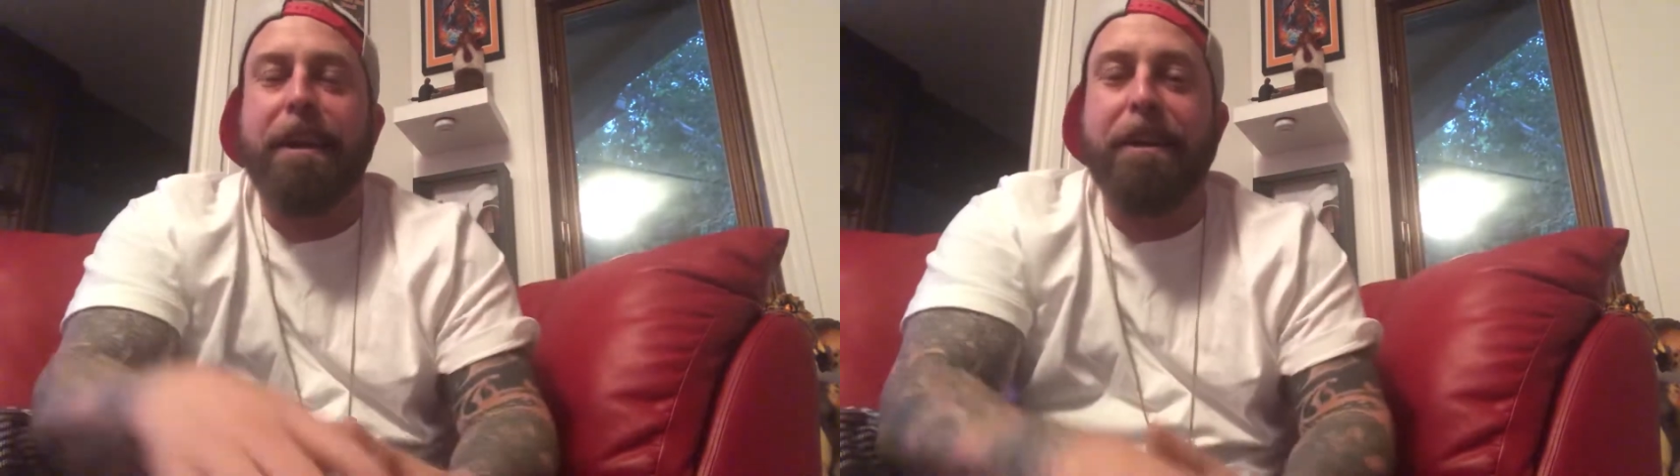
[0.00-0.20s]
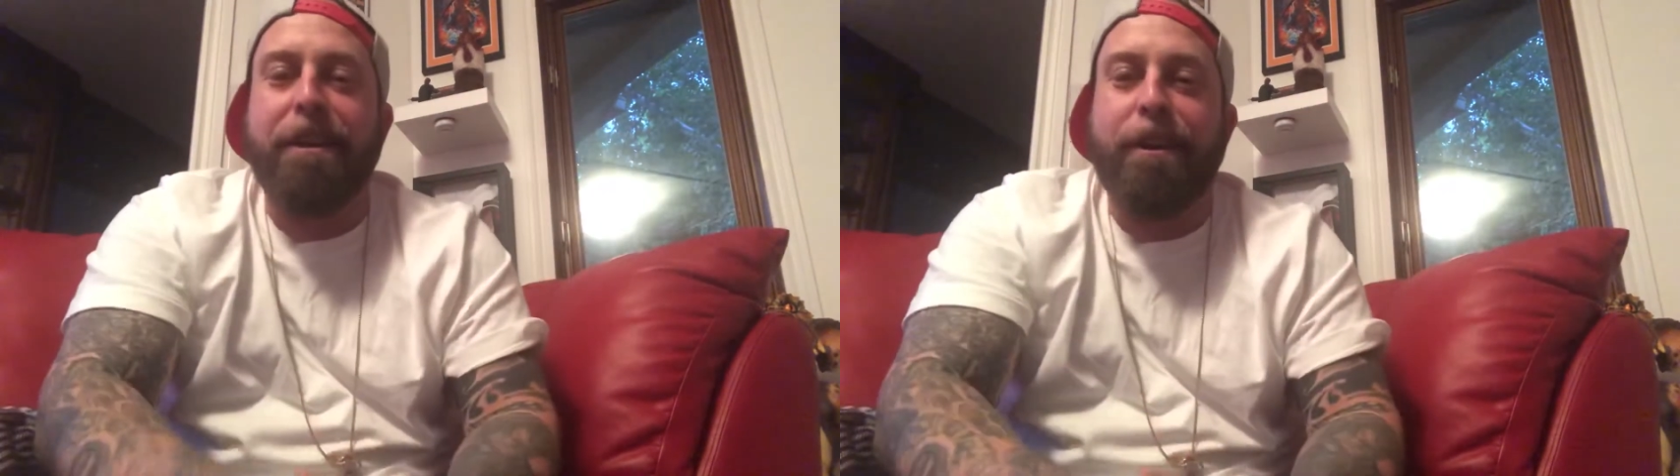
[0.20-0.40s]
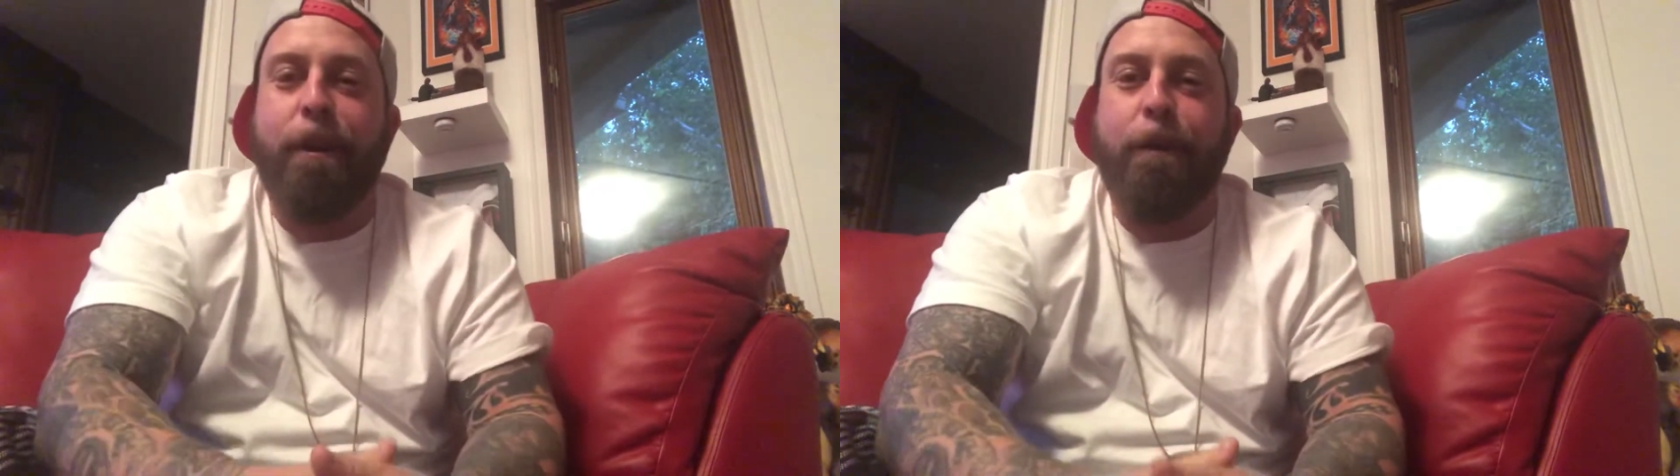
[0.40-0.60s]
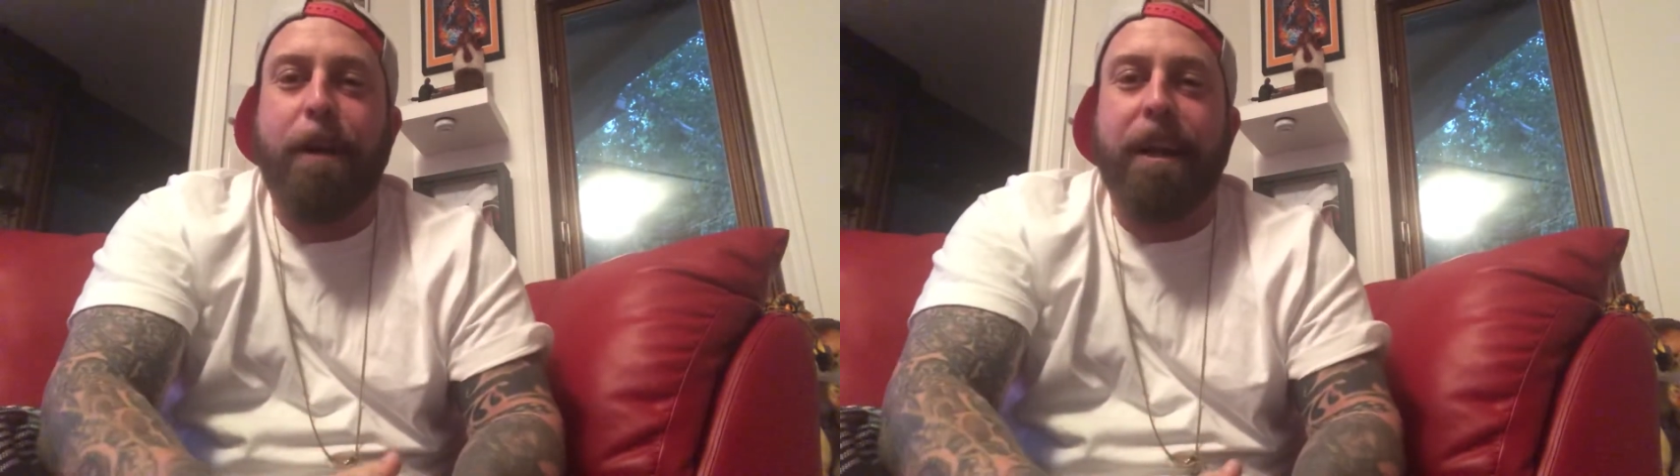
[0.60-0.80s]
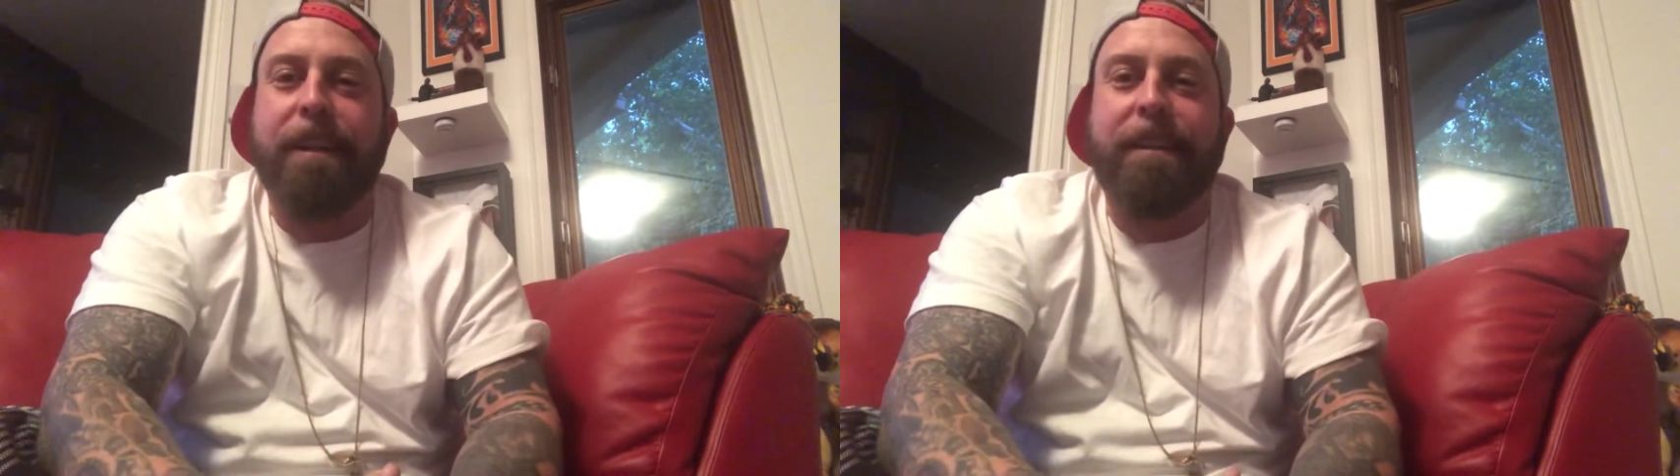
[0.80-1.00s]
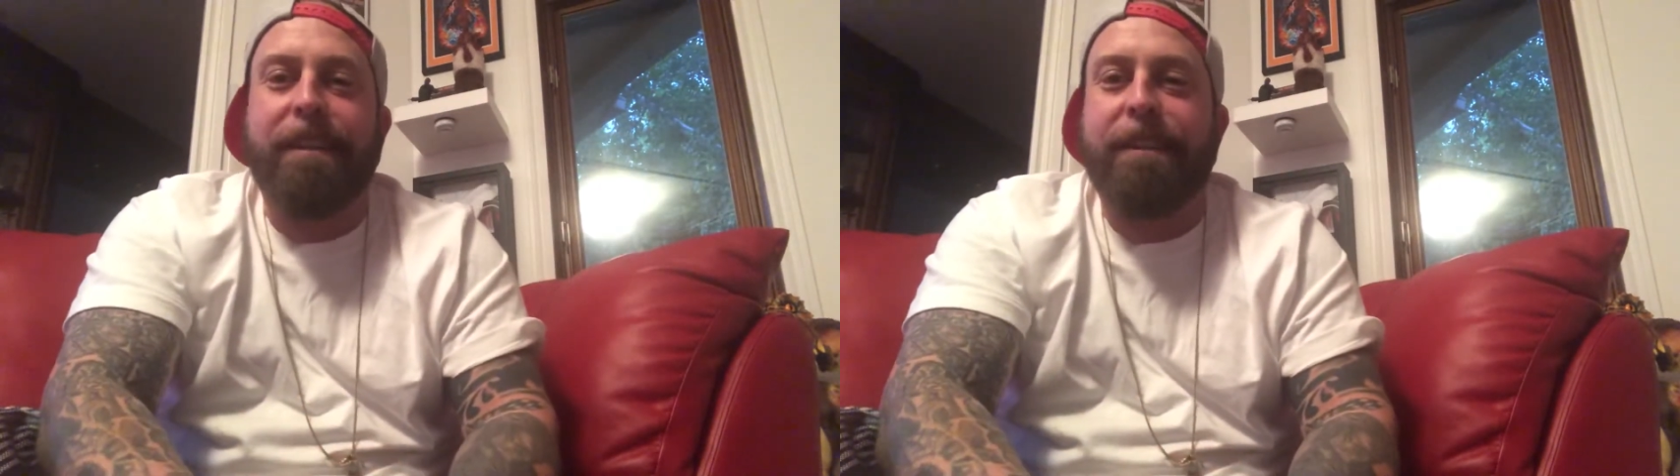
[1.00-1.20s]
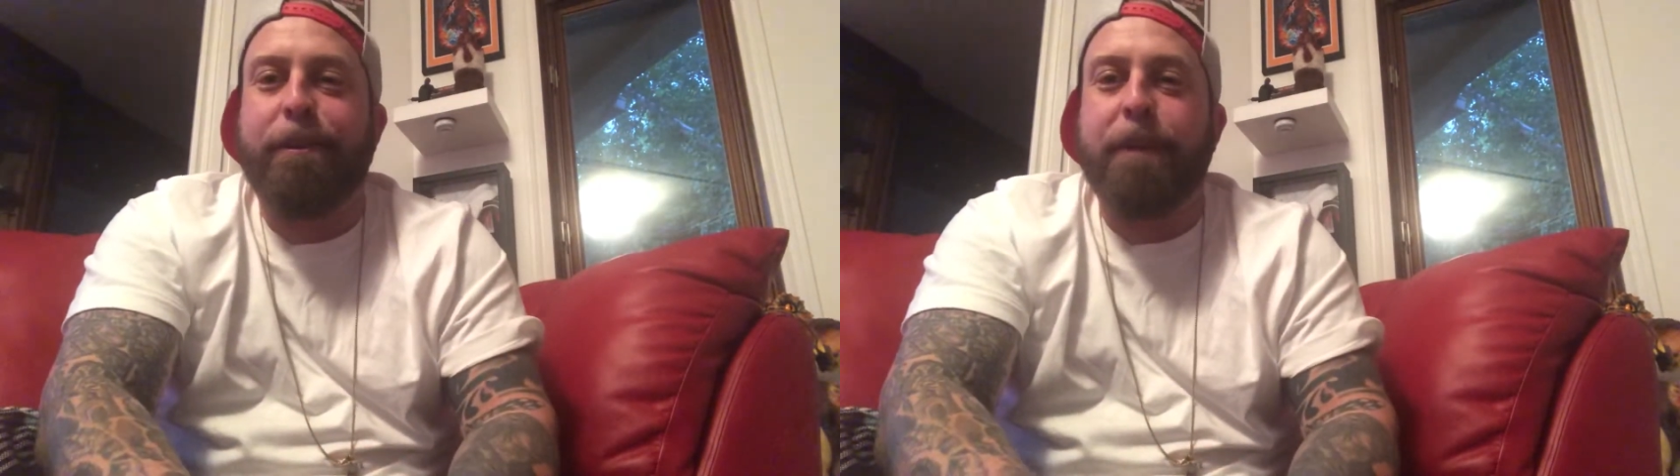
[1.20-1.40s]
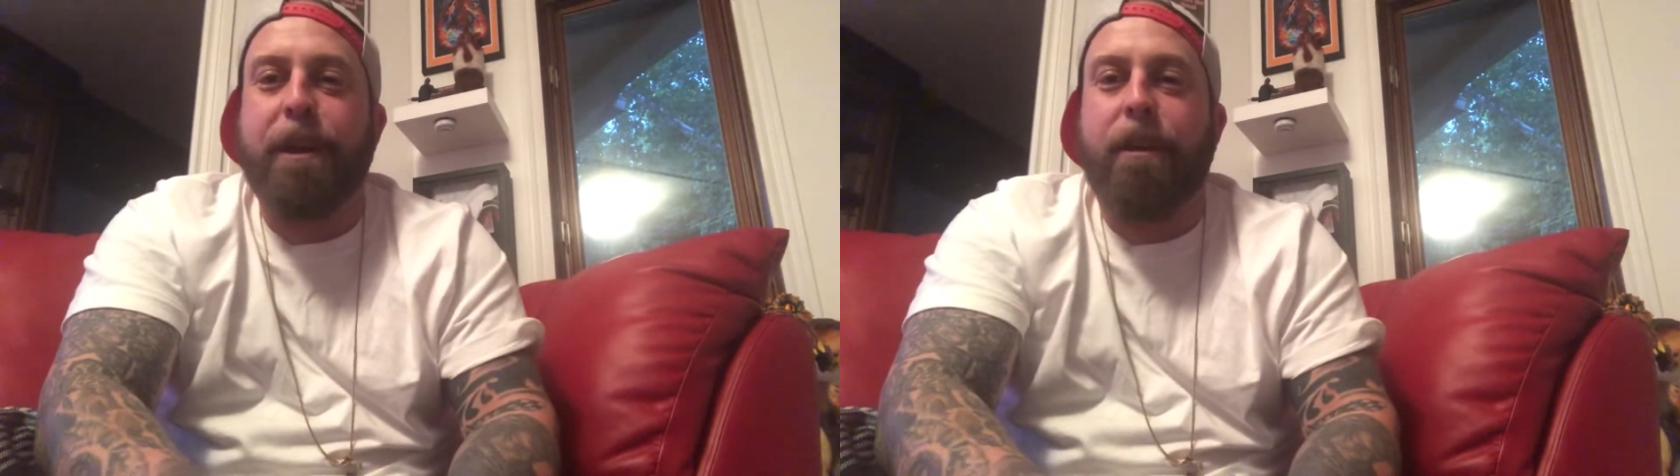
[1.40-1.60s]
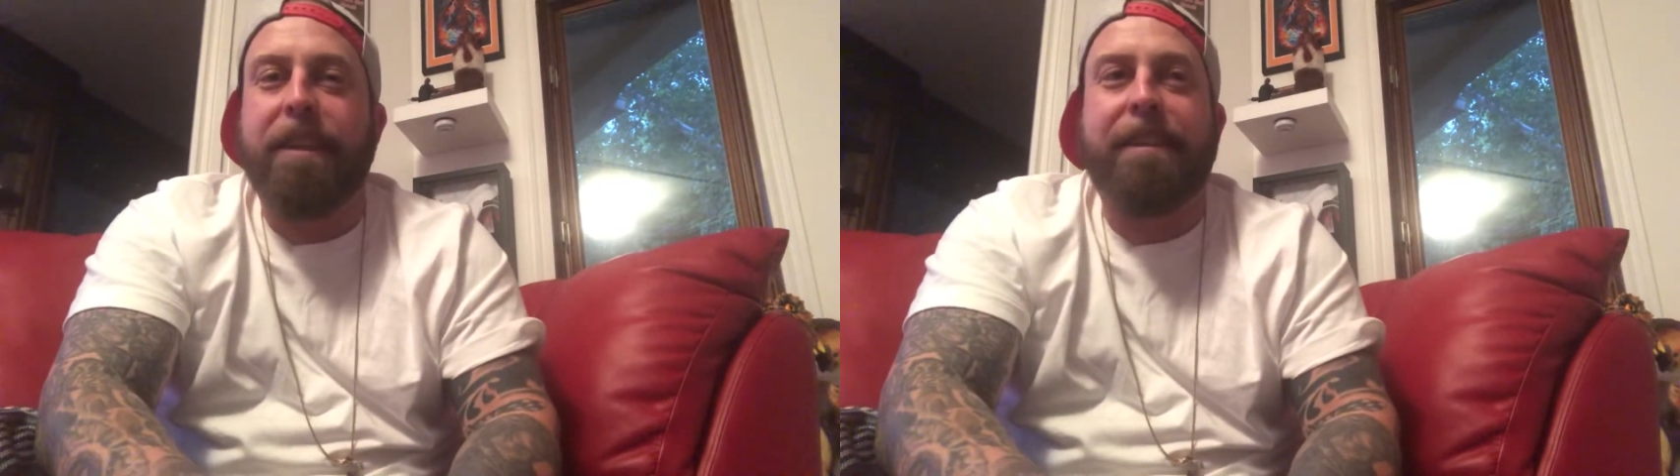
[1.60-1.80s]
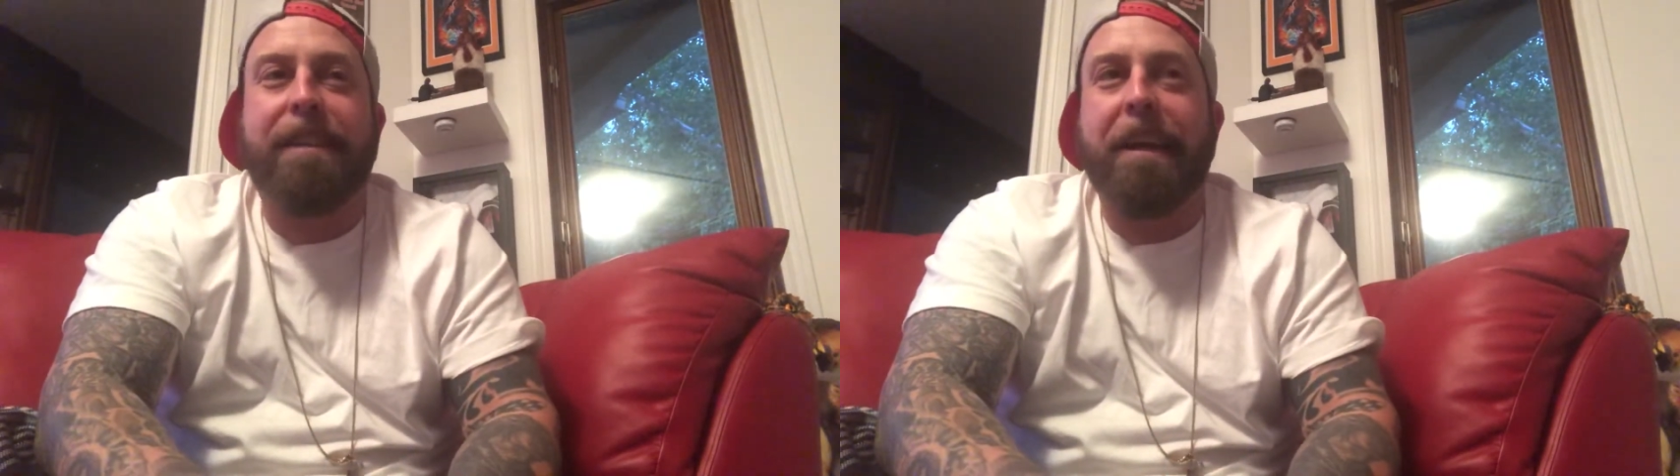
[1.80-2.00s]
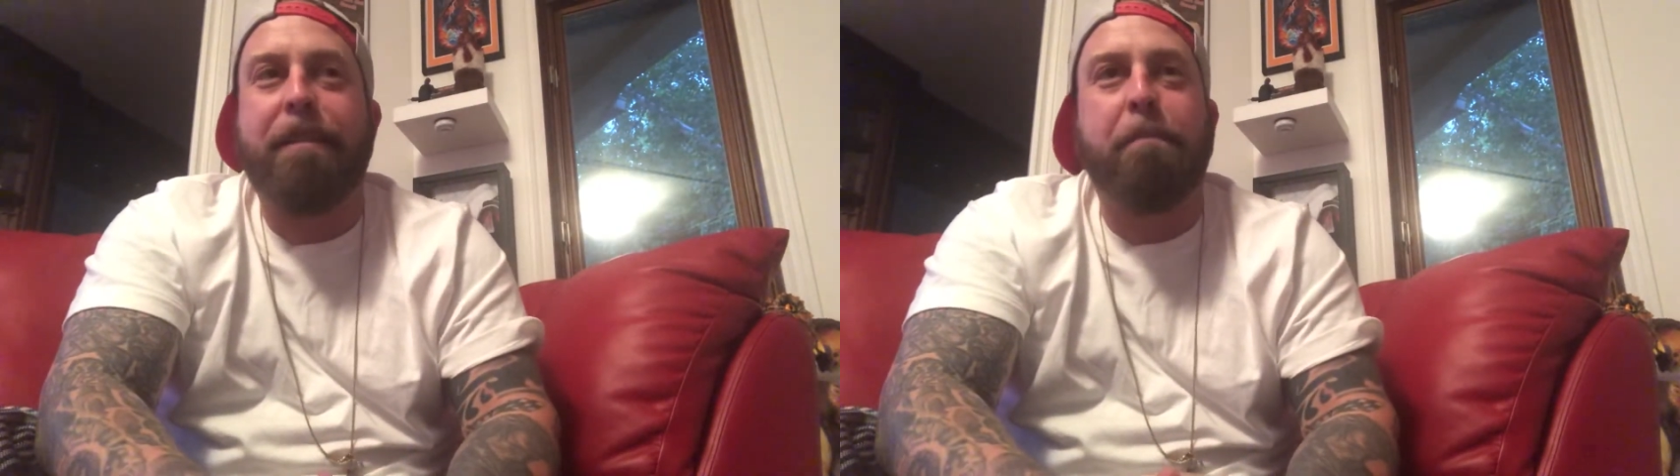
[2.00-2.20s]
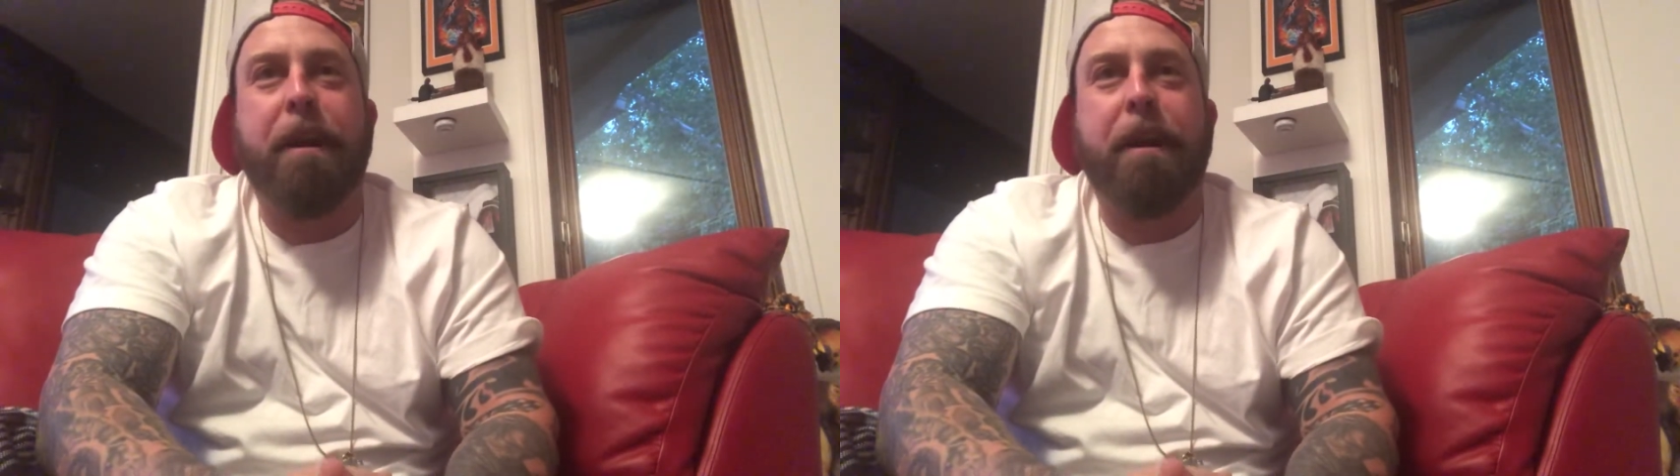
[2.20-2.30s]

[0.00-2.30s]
you know, and doing all these things.